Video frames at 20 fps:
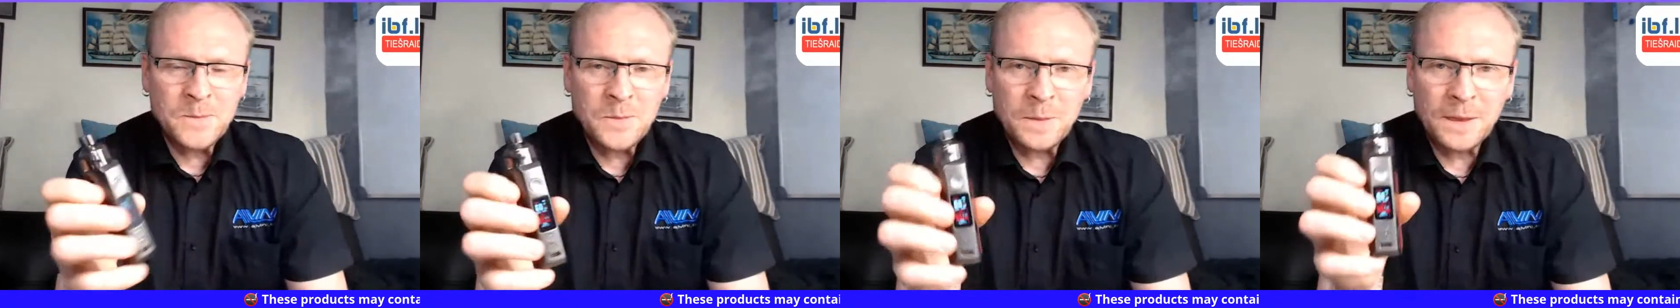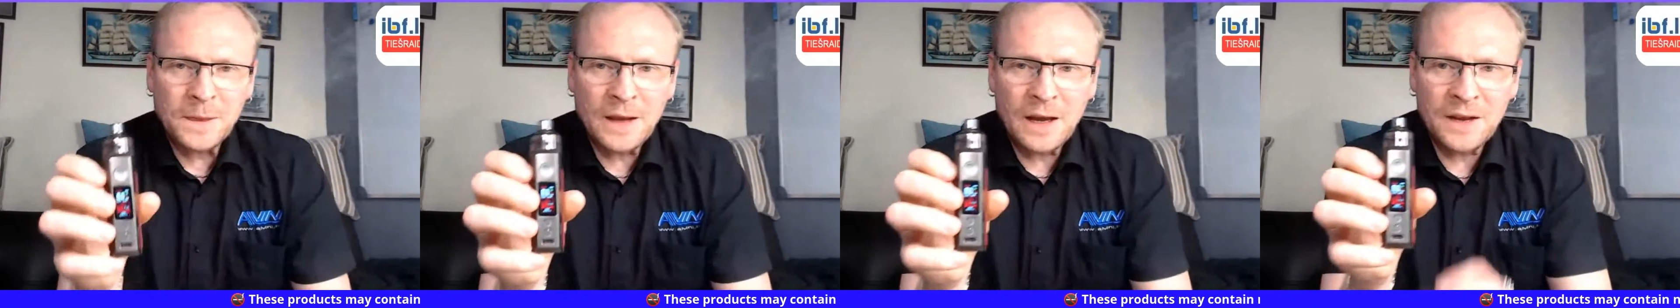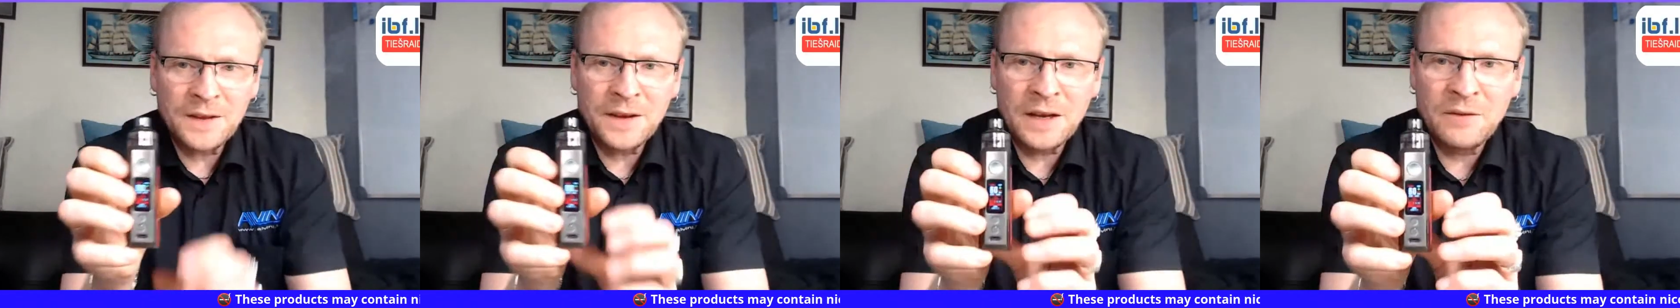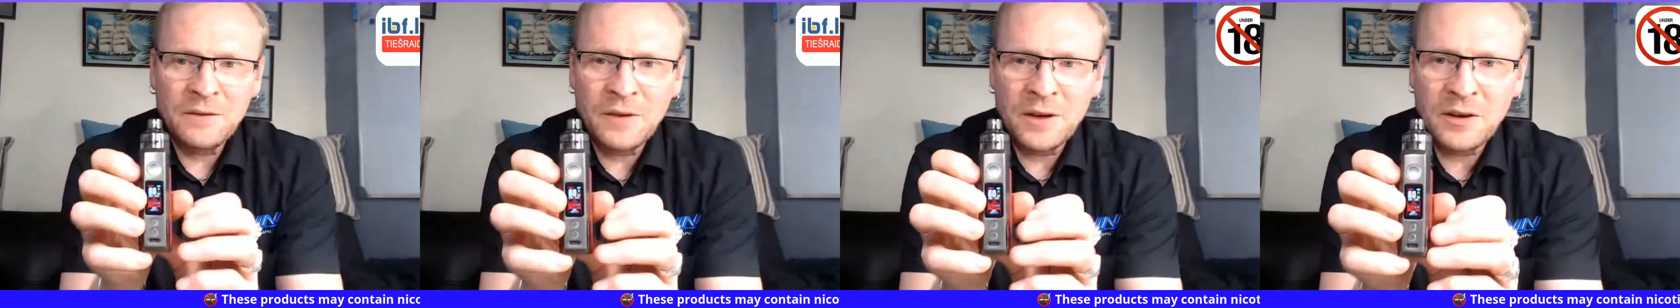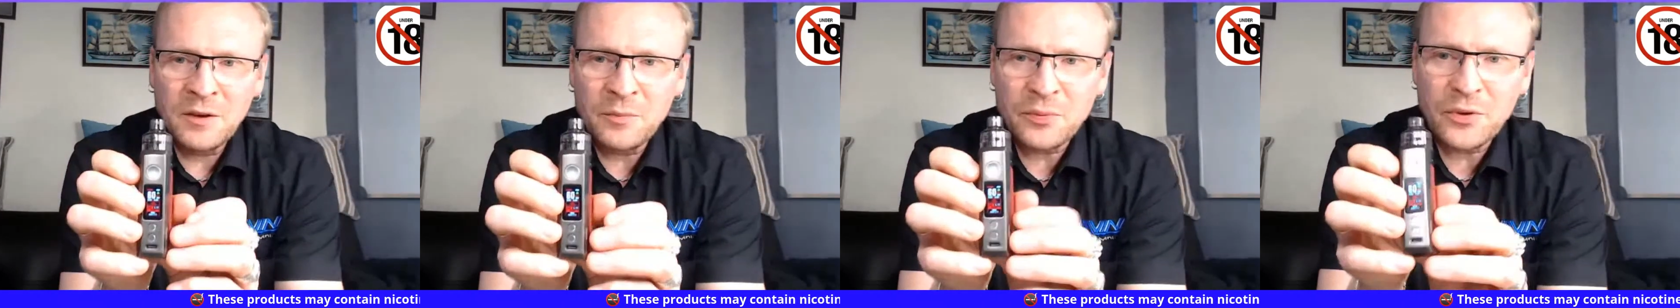And then
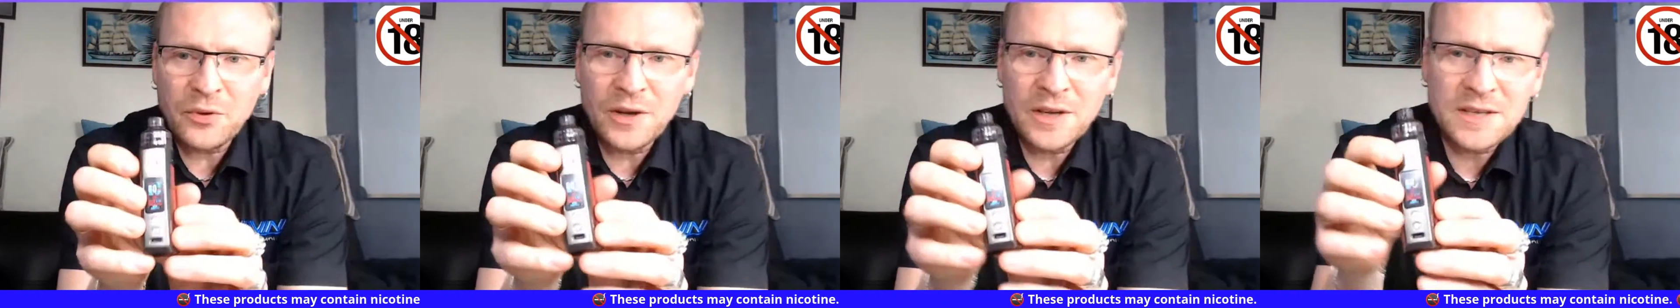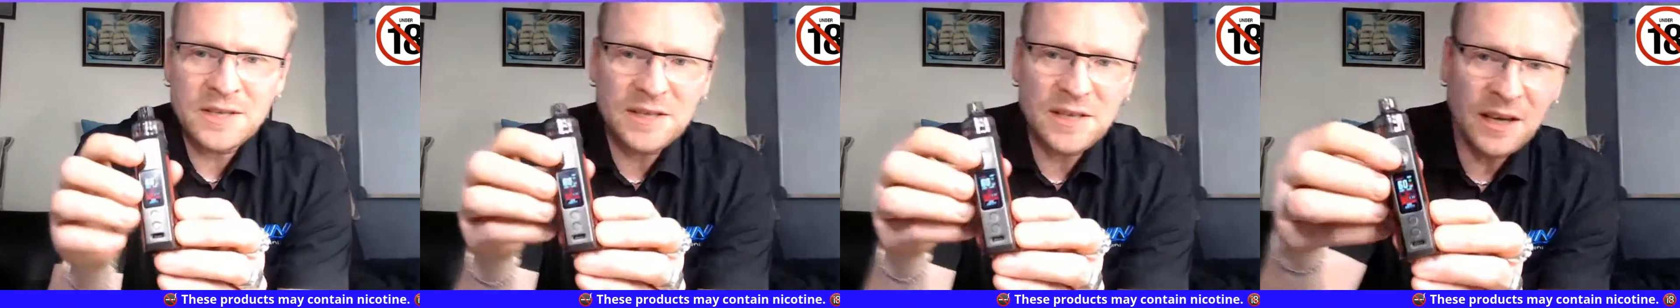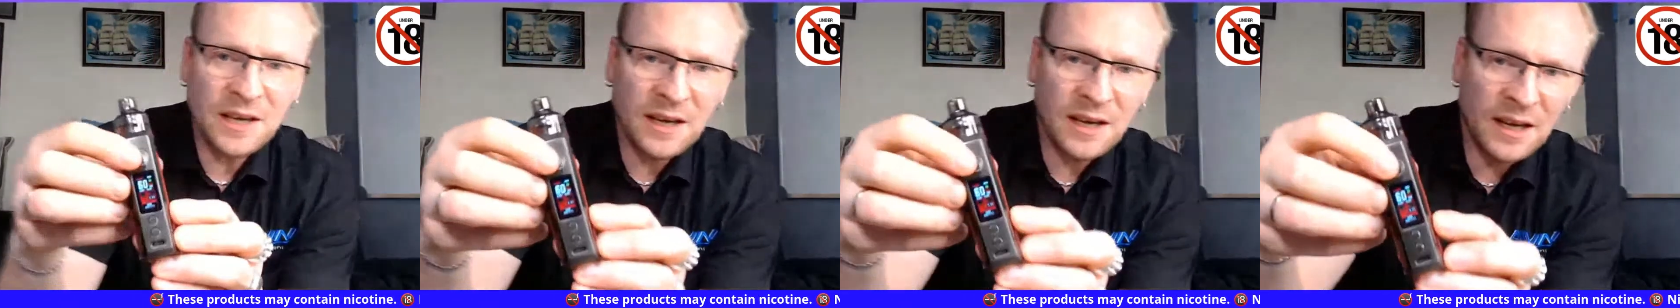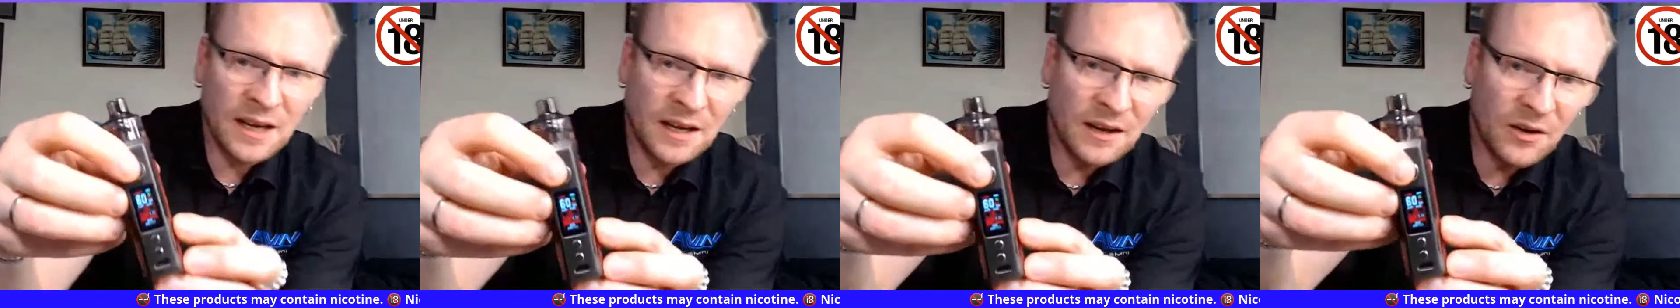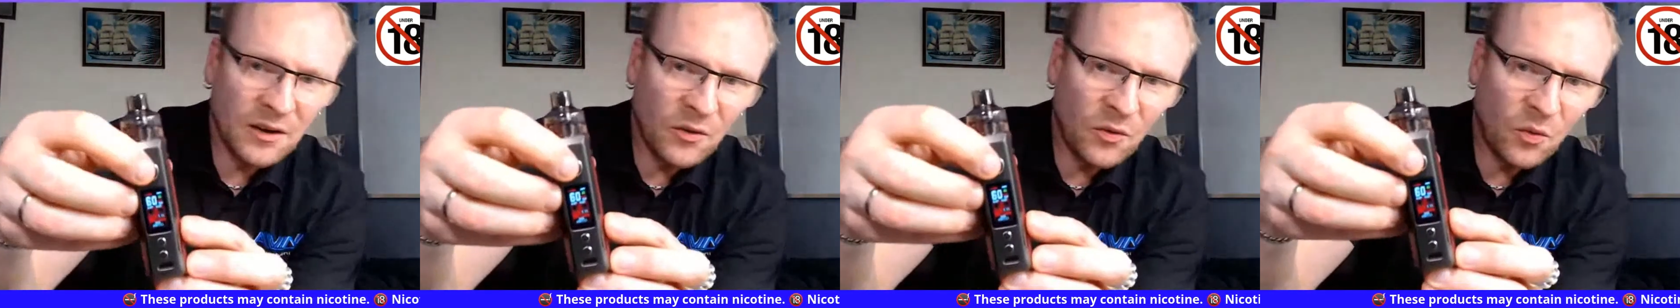when we press
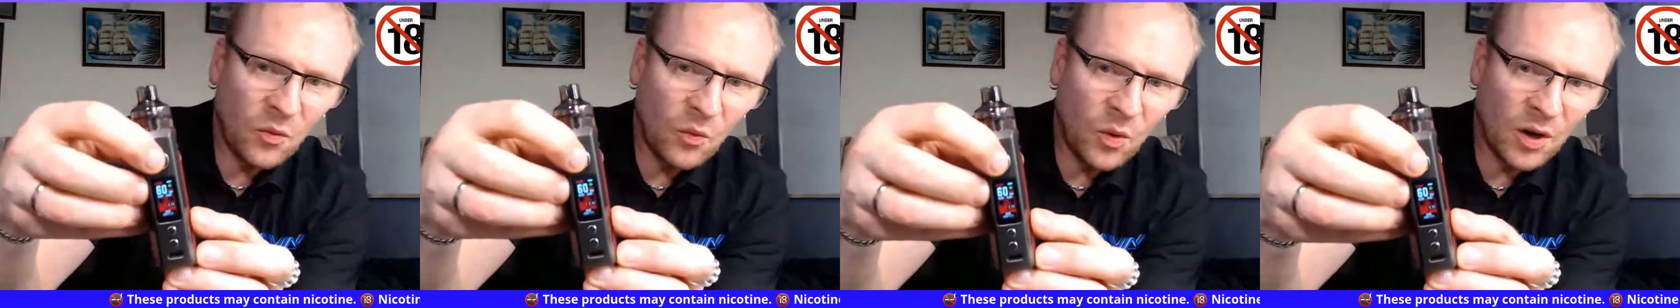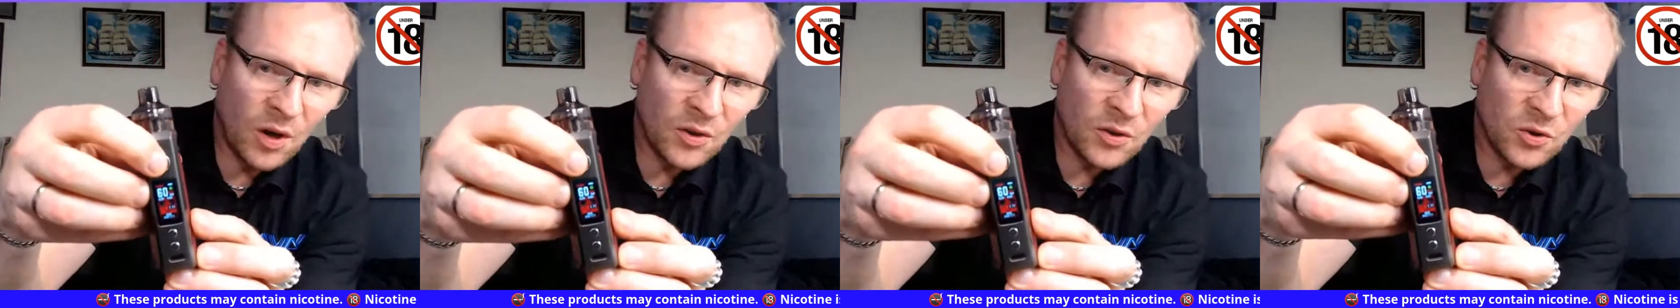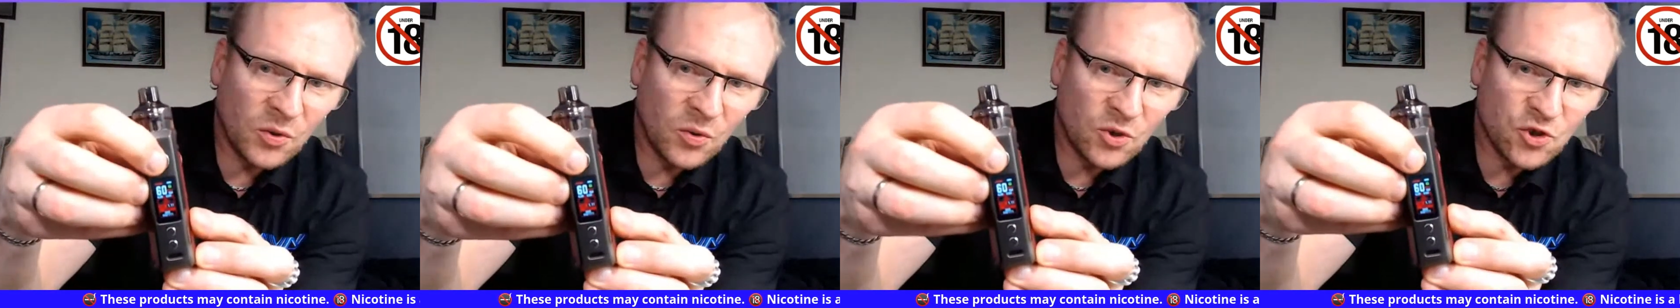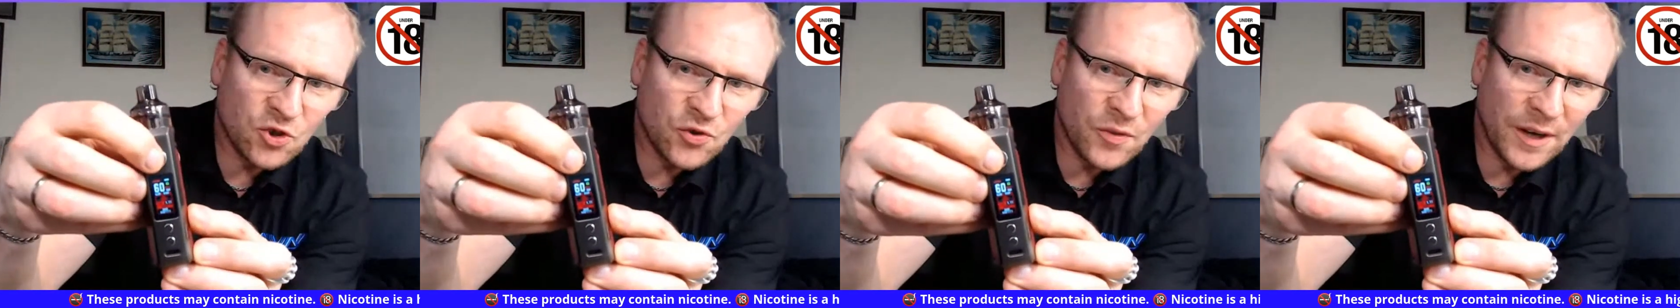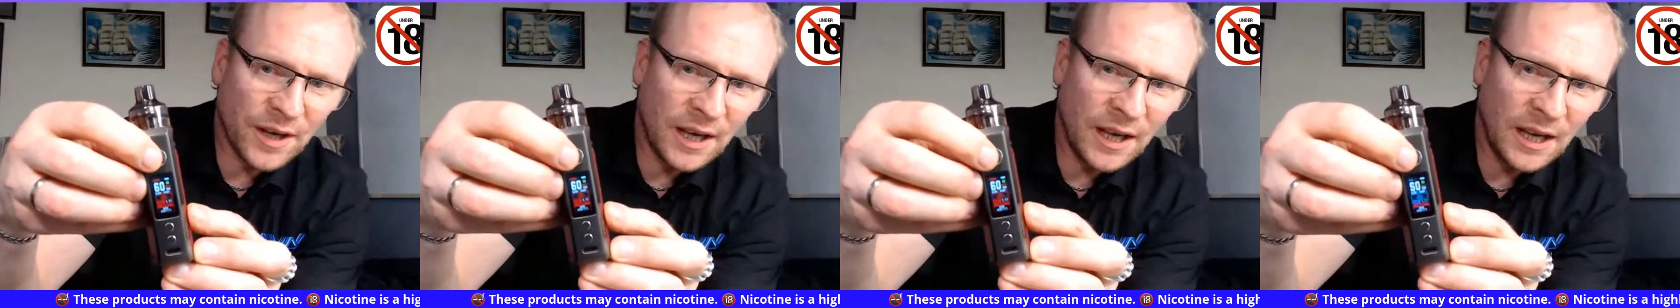again 1, 2,
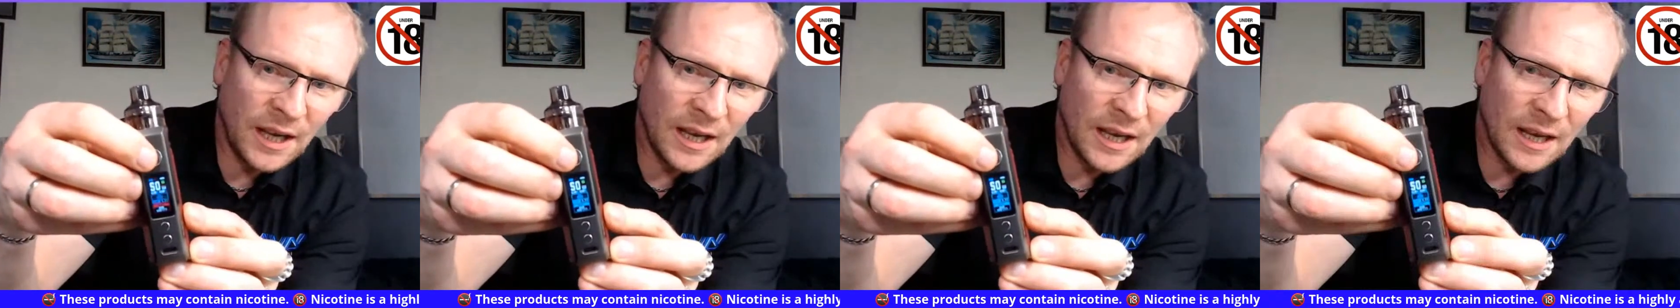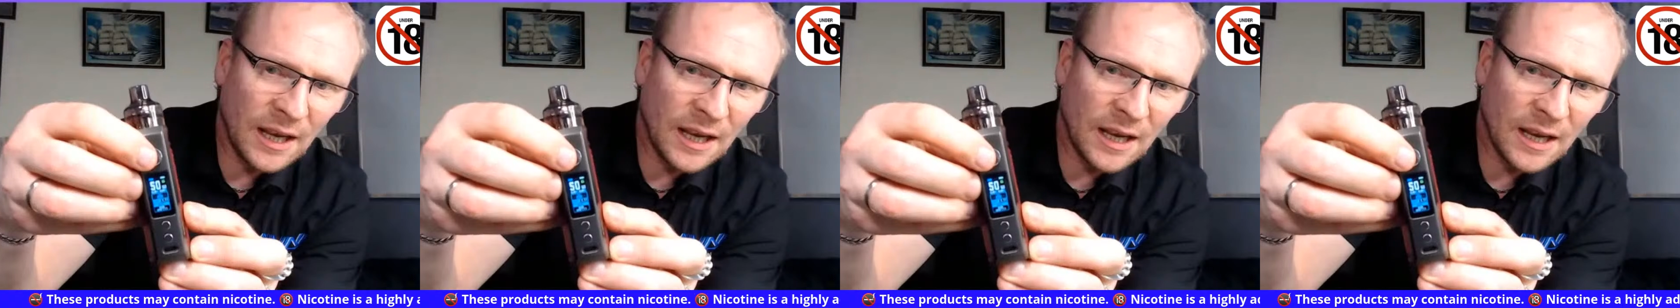3,